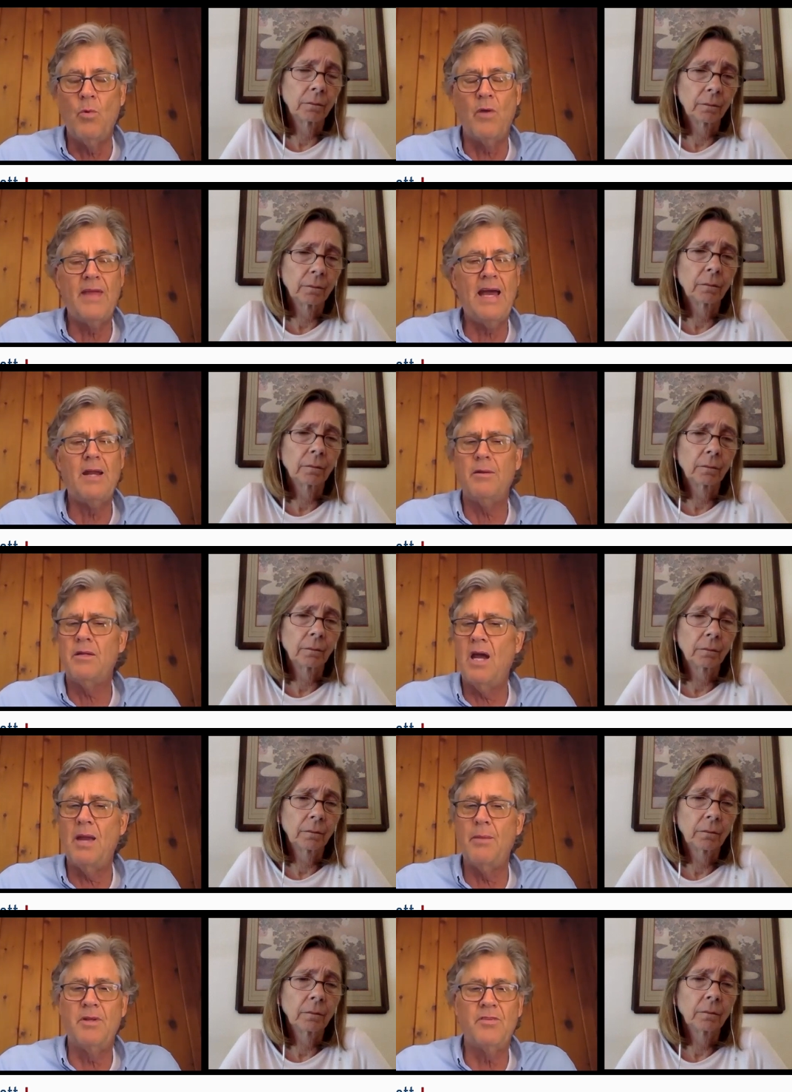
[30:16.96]
Speaker 1: Well, that
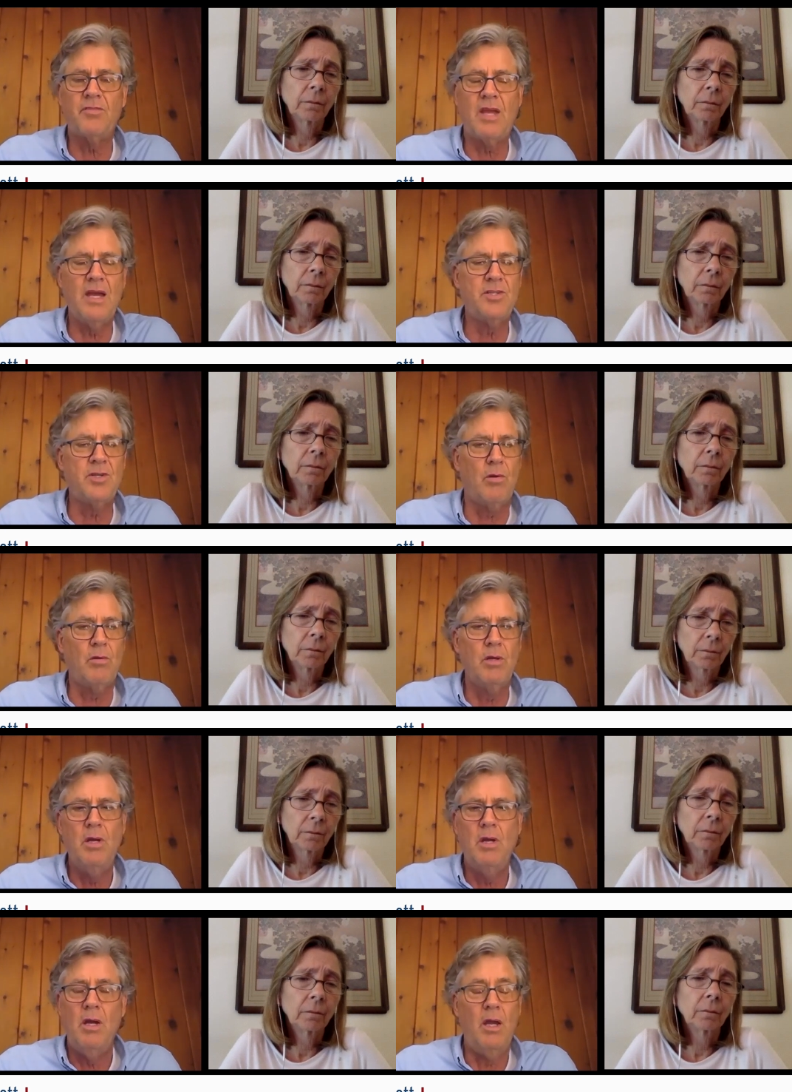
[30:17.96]
time in the
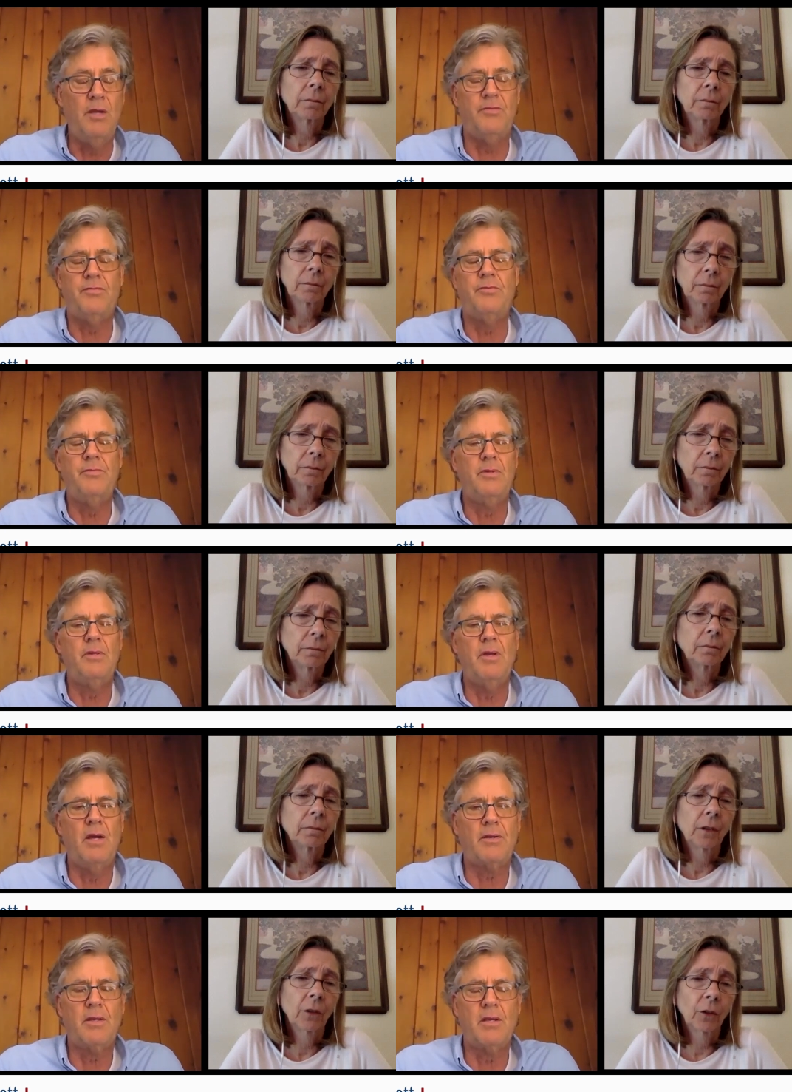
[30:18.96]
schedule is
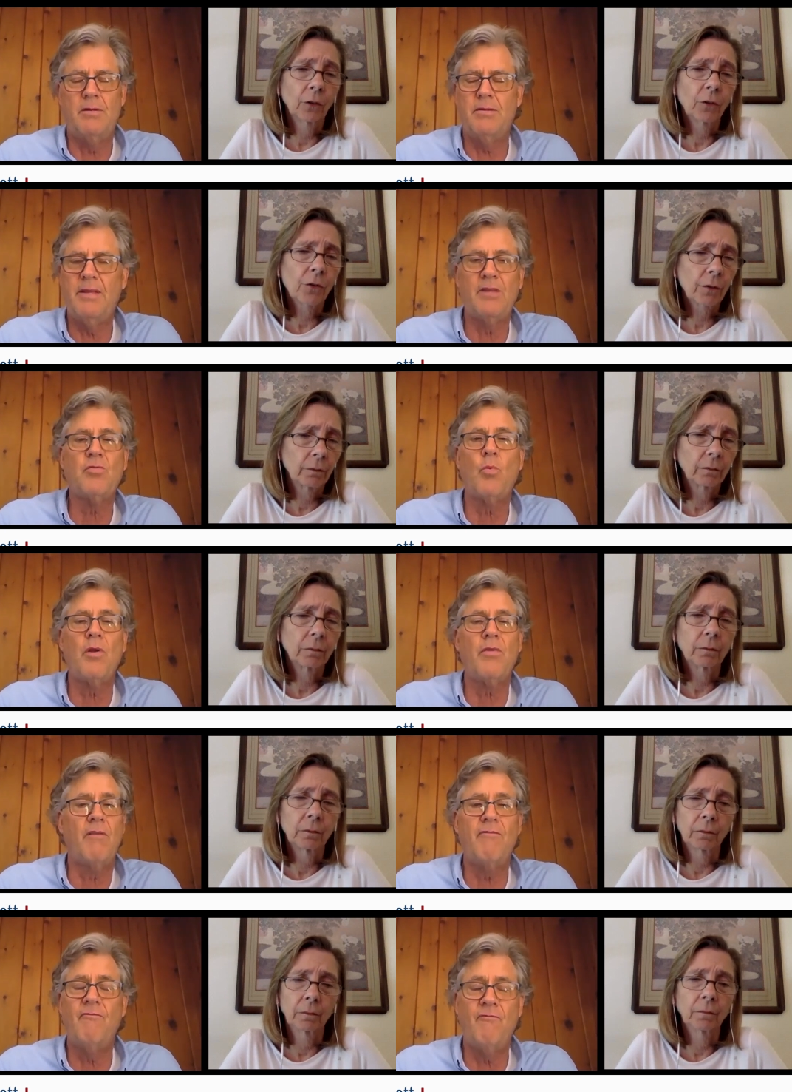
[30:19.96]
huge
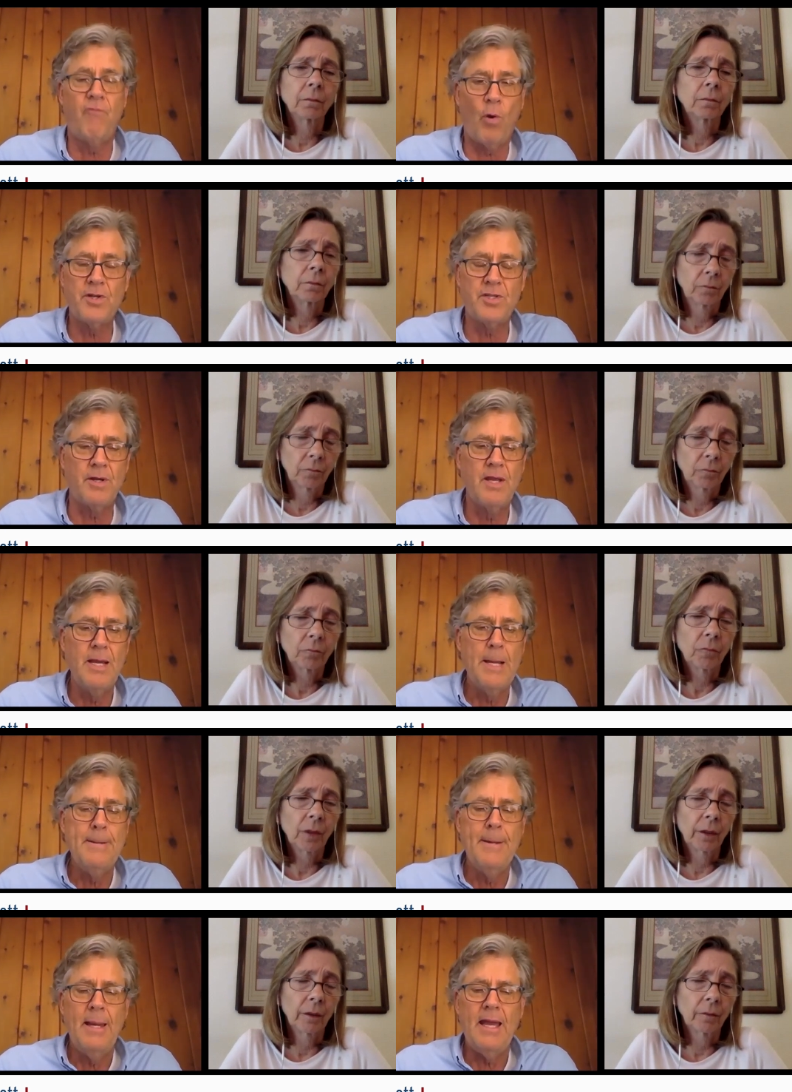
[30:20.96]
worth a fortune.
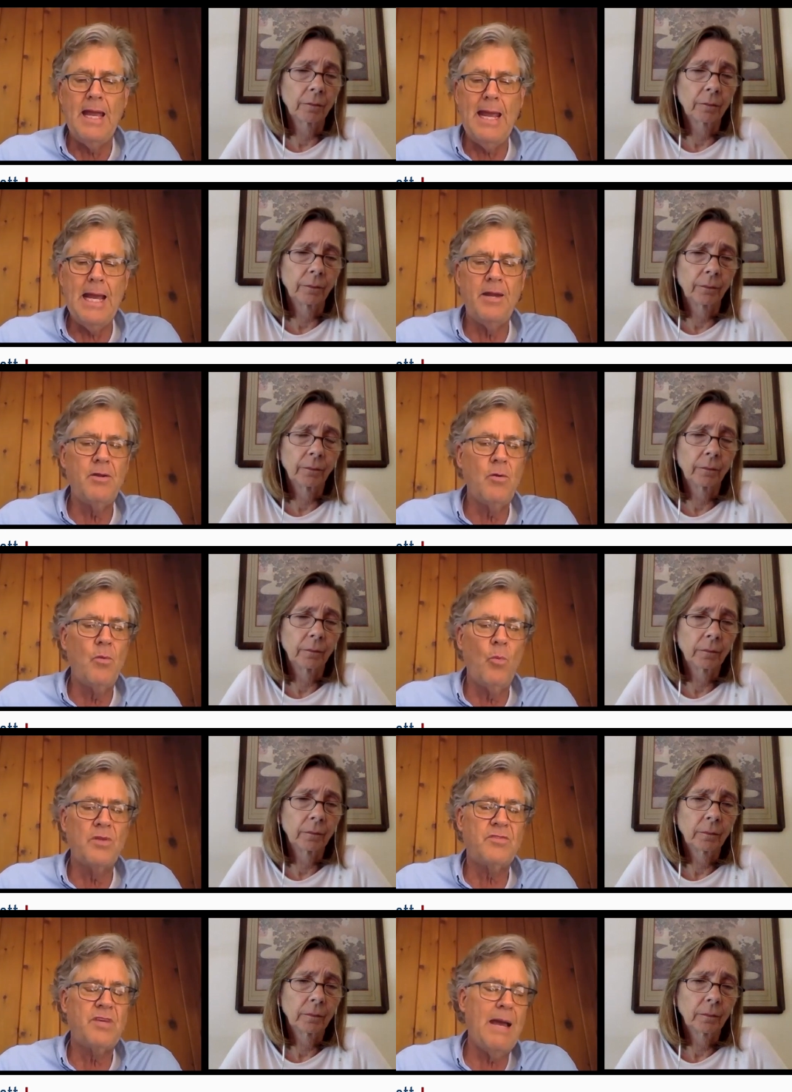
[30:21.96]
Yeah. And
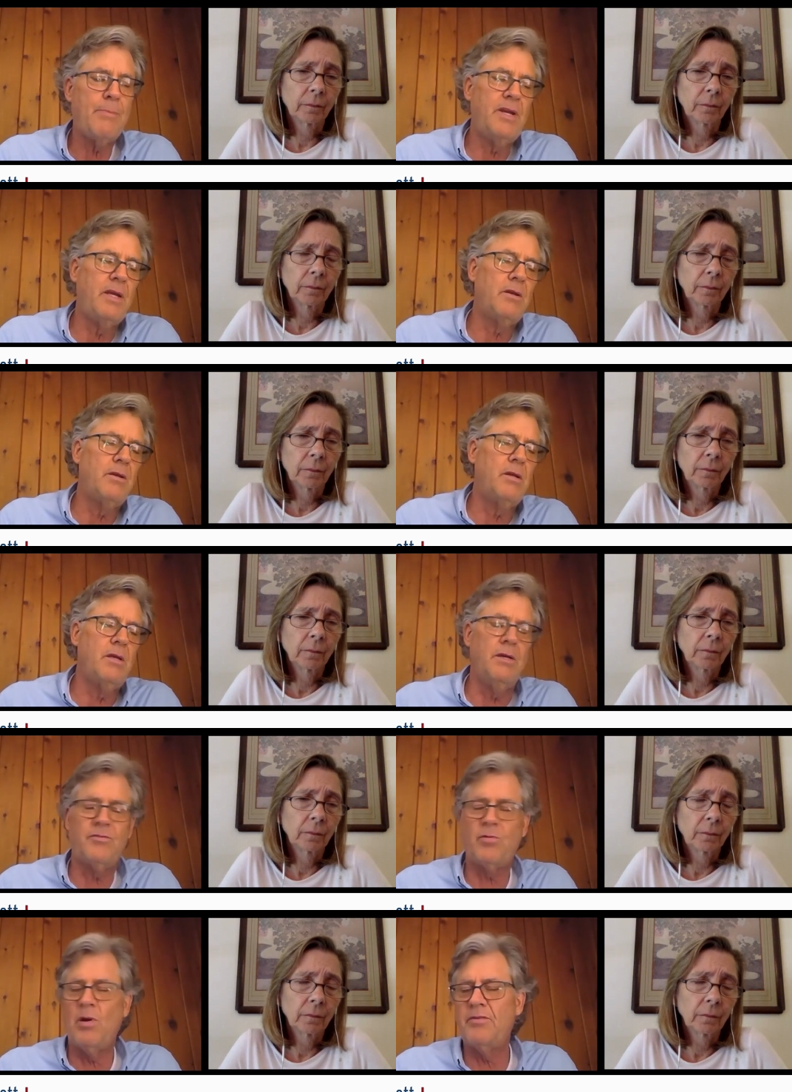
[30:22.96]
what's happening in,
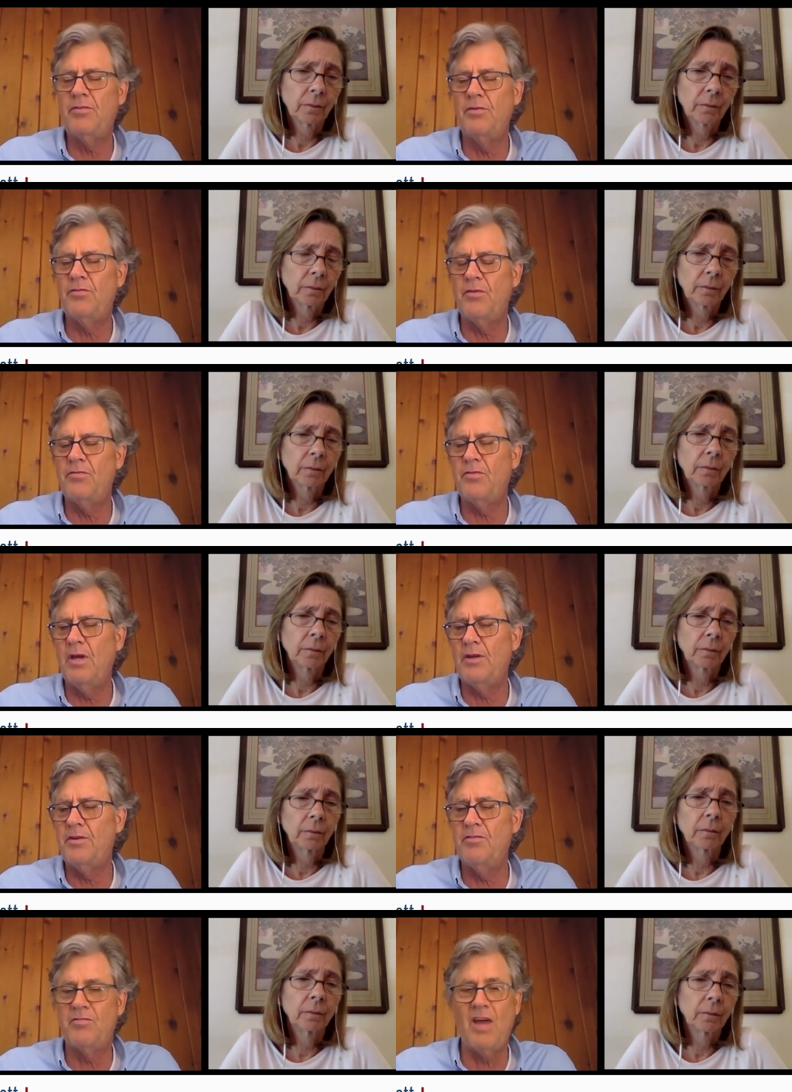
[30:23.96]
as trusses, as
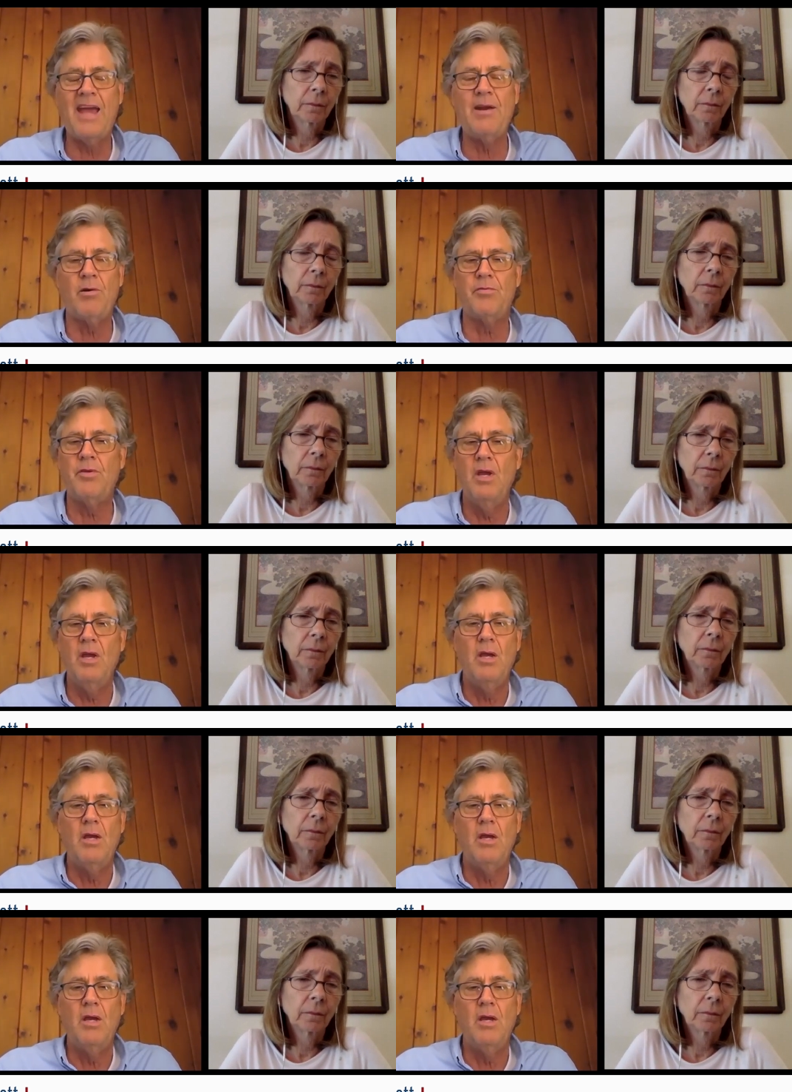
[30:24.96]
uh, designers,